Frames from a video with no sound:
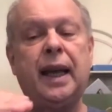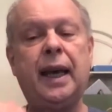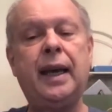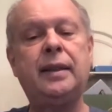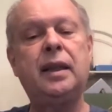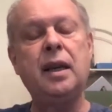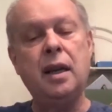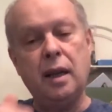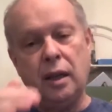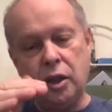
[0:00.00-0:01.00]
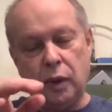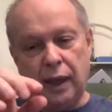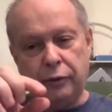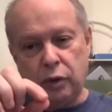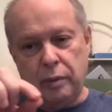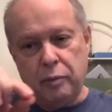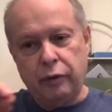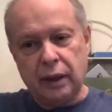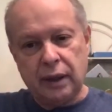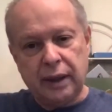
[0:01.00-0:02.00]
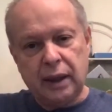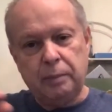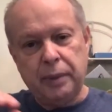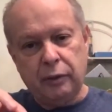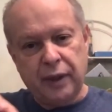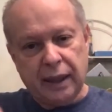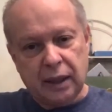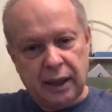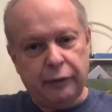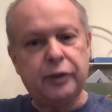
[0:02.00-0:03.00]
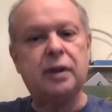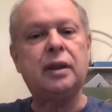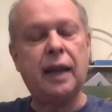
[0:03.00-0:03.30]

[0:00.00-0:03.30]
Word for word: And you will have to remove a little bit of that lift